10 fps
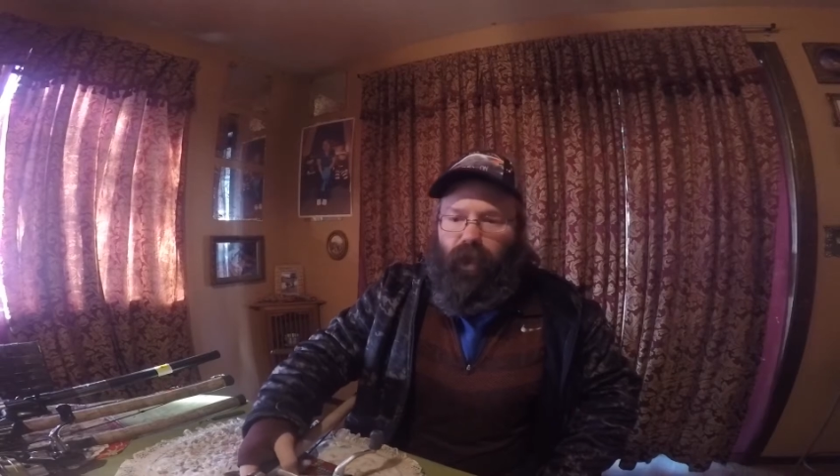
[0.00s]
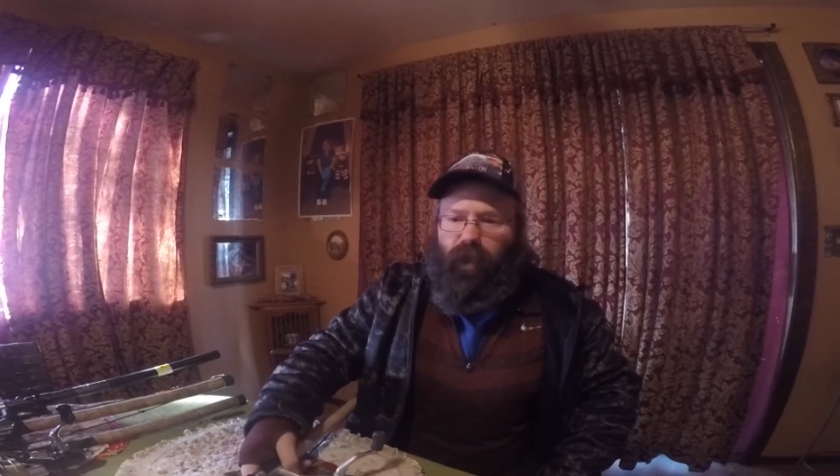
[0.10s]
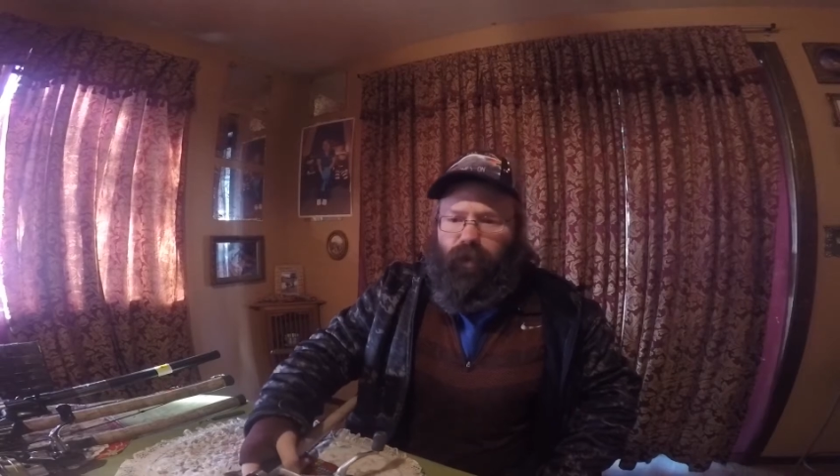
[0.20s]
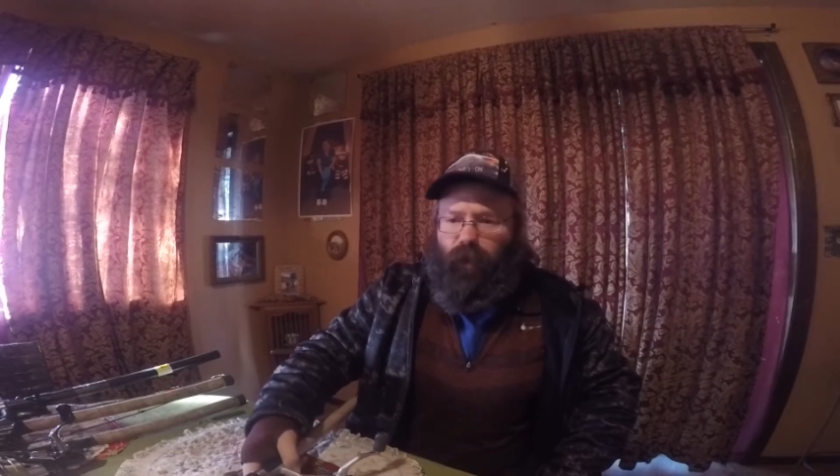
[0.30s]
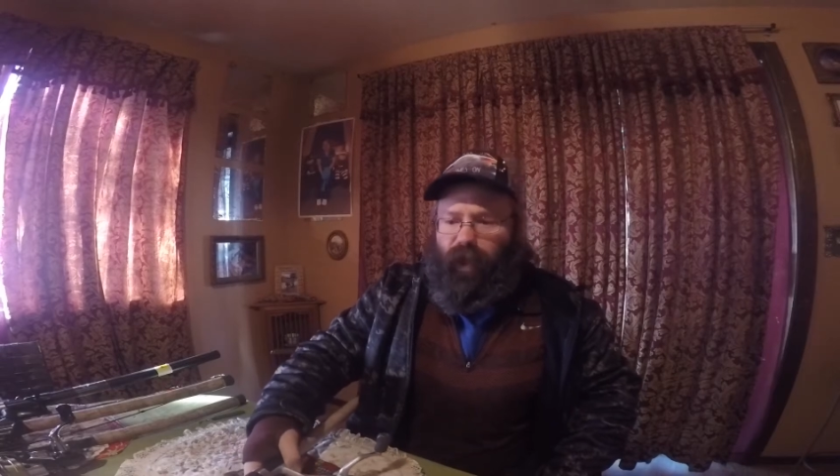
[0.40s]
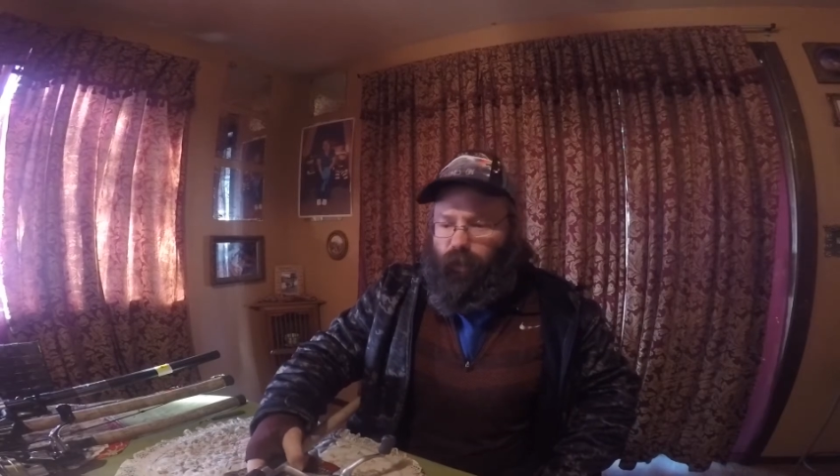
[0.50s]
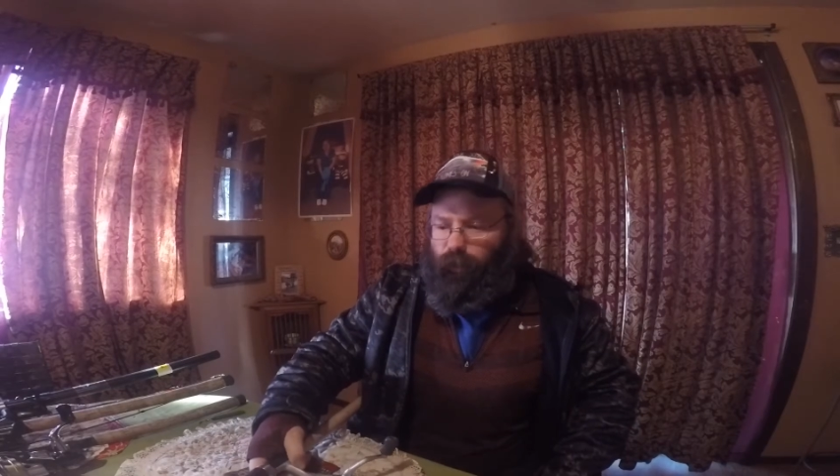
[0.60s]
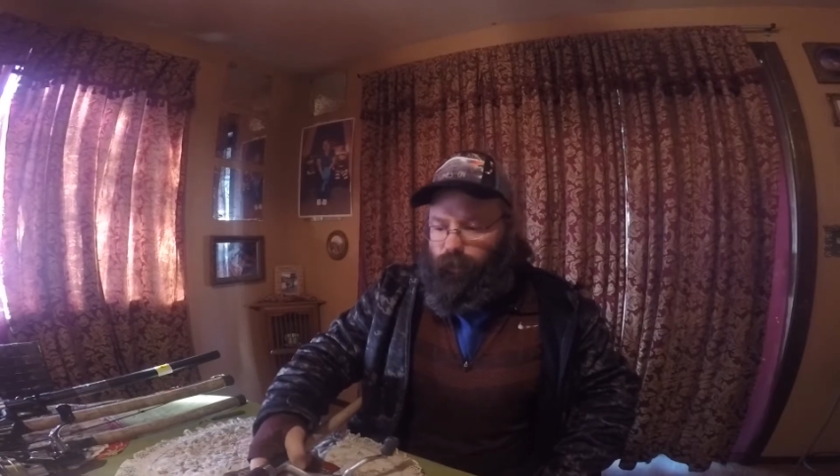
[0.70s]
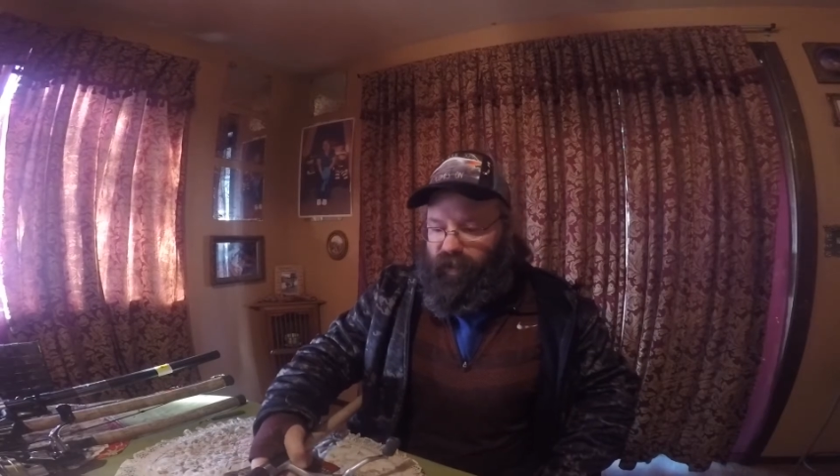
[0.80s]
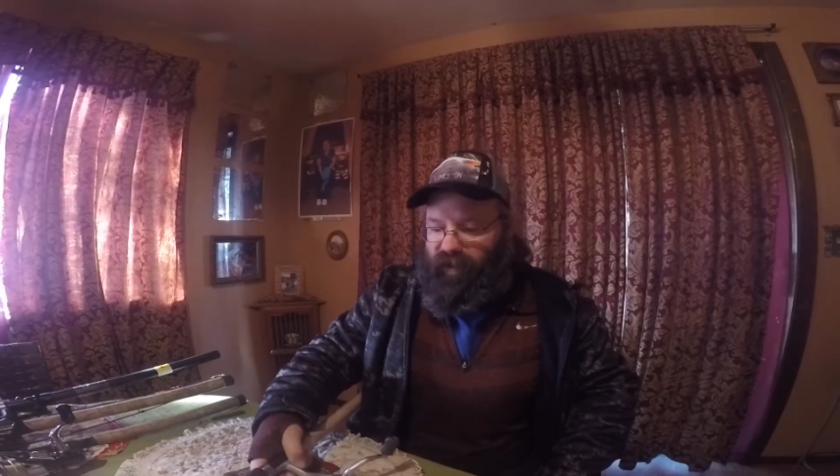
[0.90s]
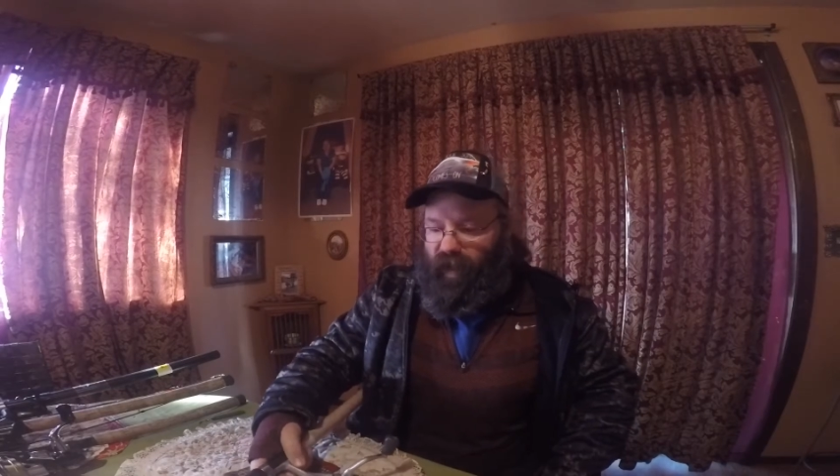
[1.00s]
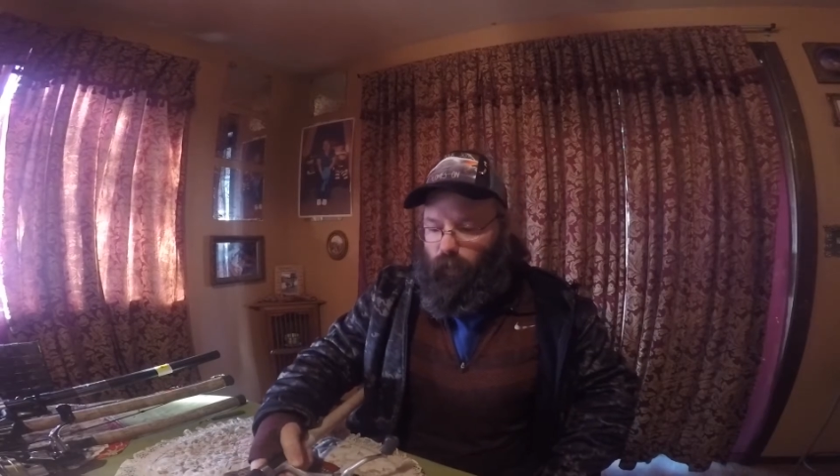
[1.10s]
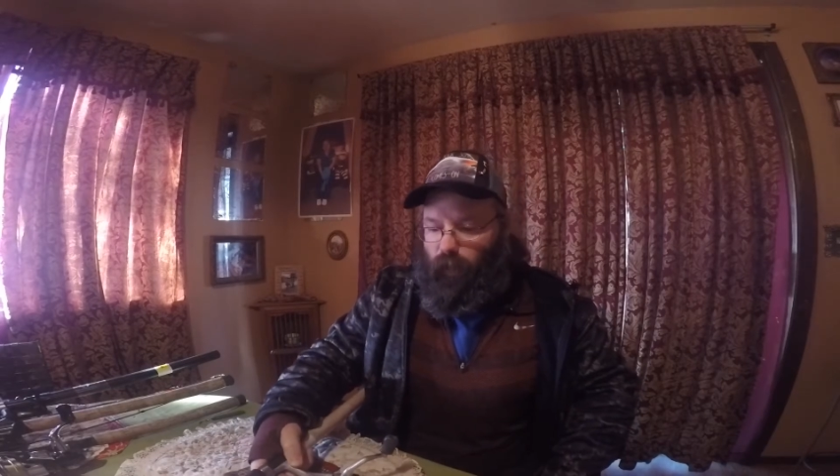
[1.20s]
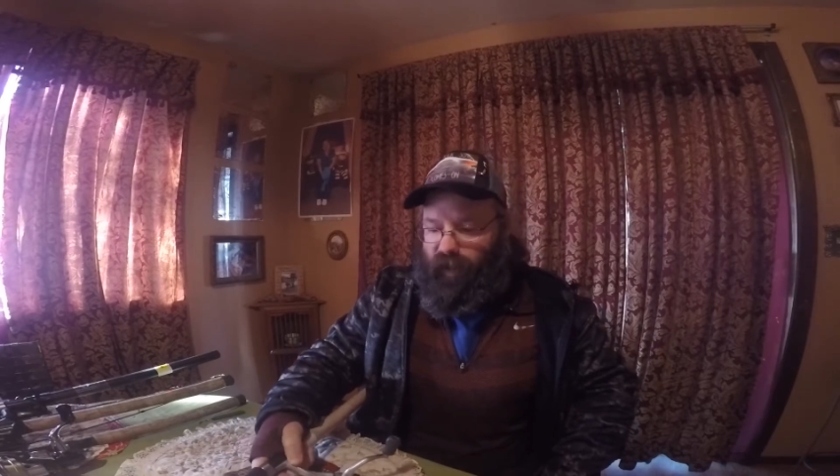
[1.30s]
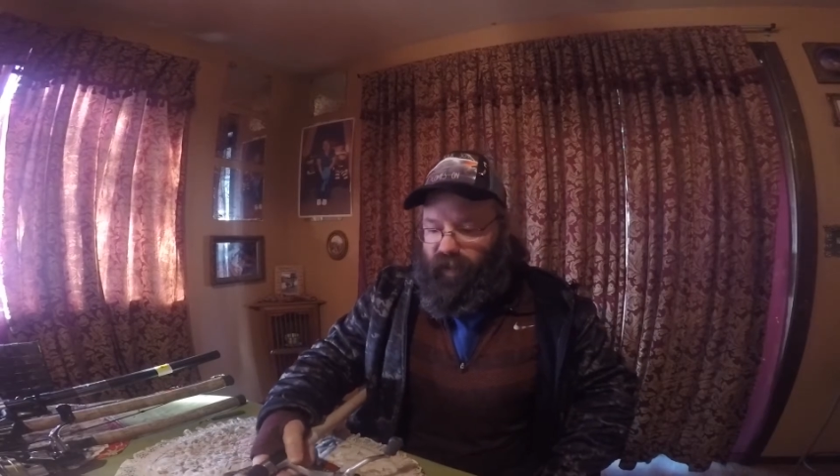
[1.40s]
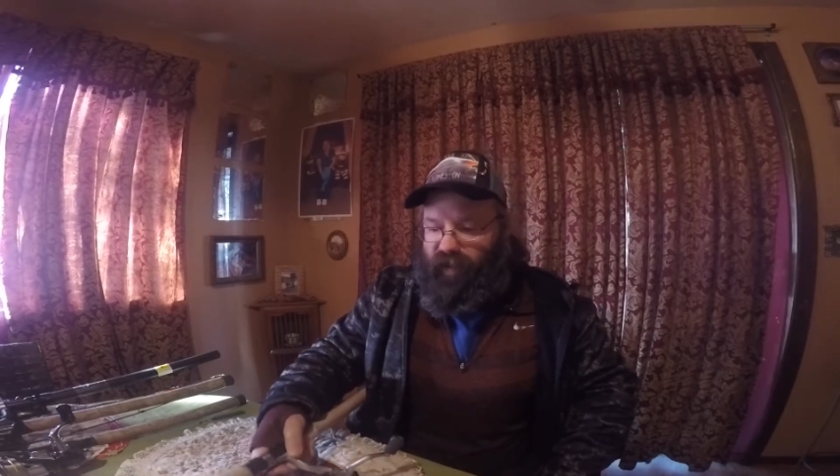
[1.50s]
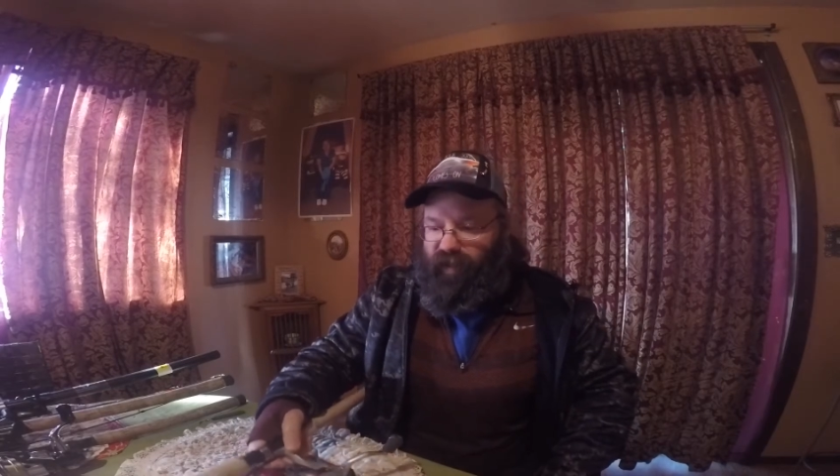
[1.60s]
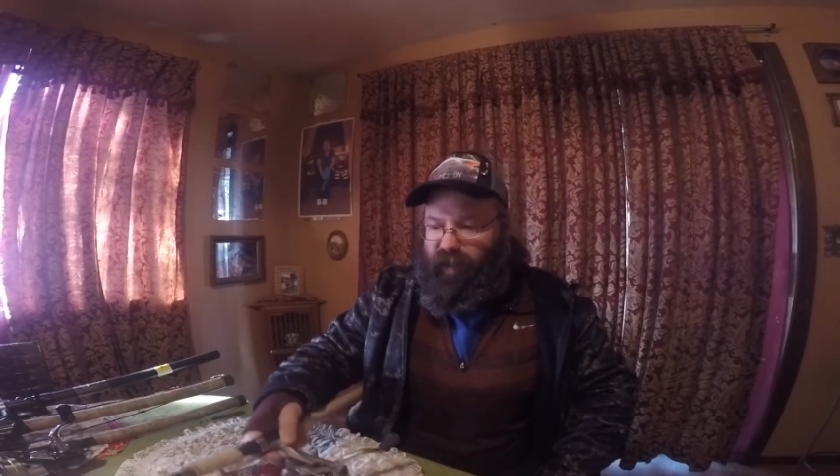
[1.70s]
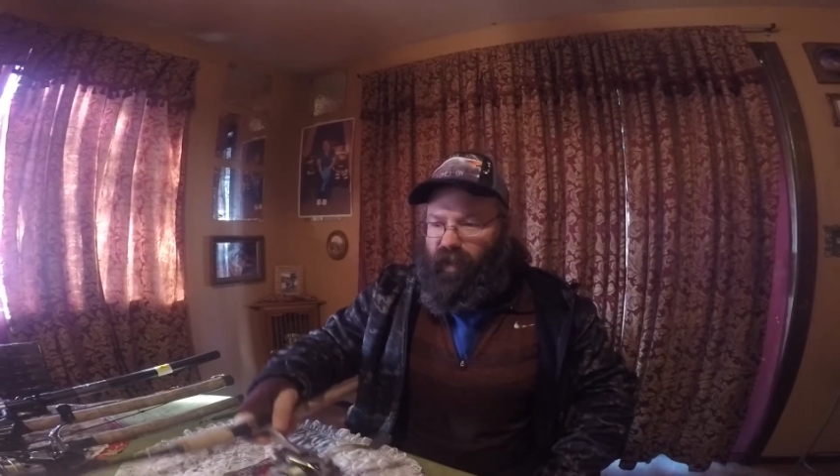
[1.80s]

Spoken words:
So anywho, the second one is